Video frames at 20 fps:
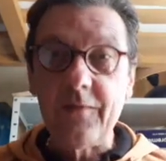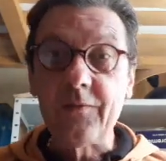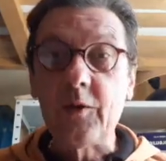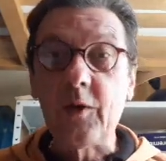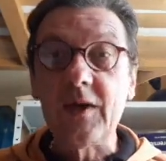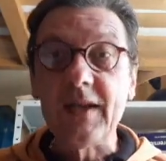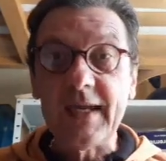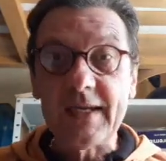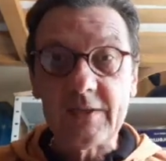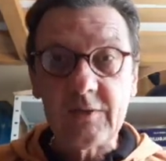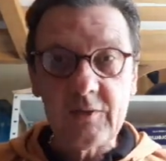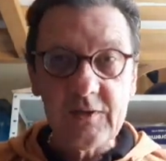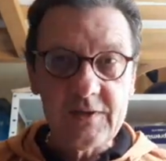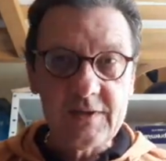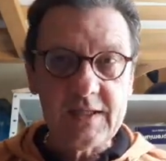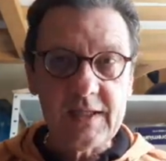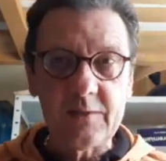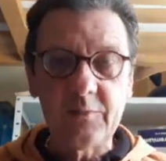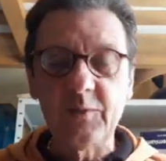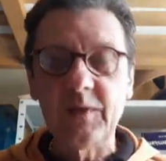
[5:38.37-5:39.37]

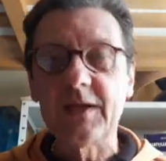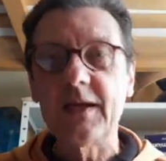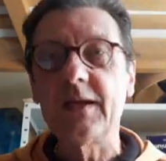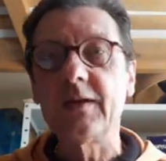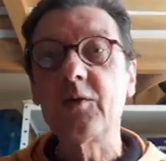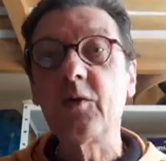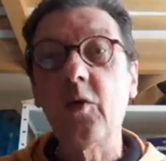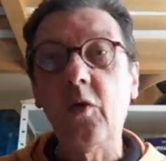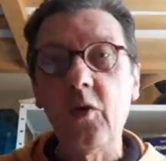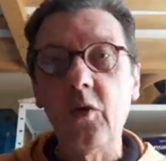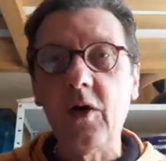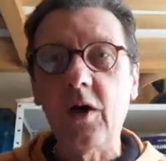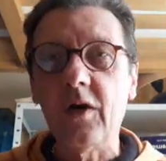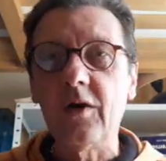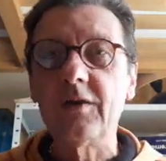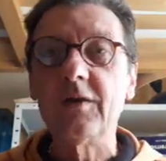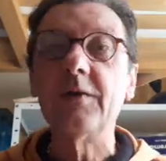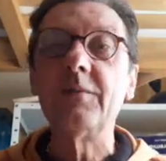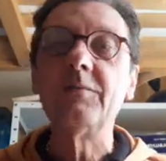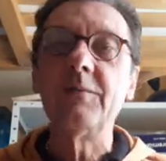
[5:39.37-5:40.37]
connections that we can call
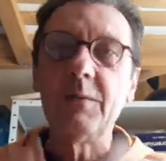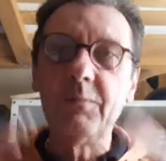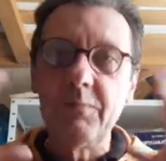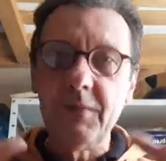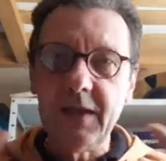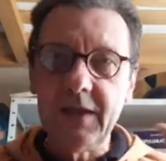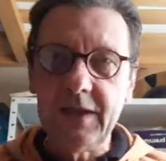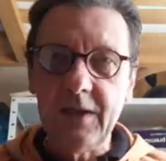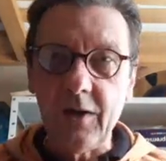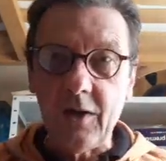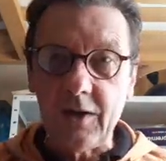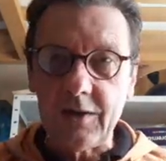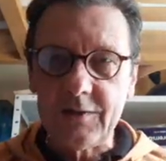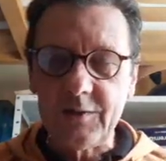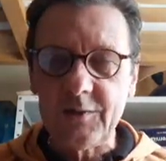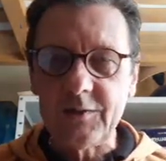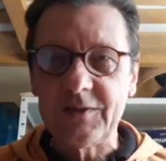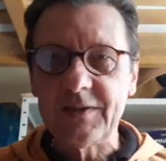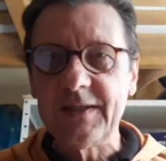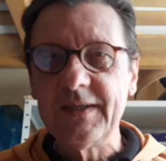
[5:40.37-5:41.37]
on, and many
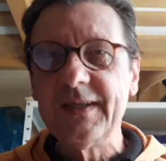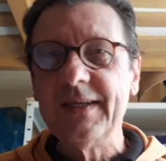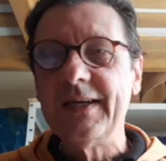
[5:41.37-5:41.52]
others.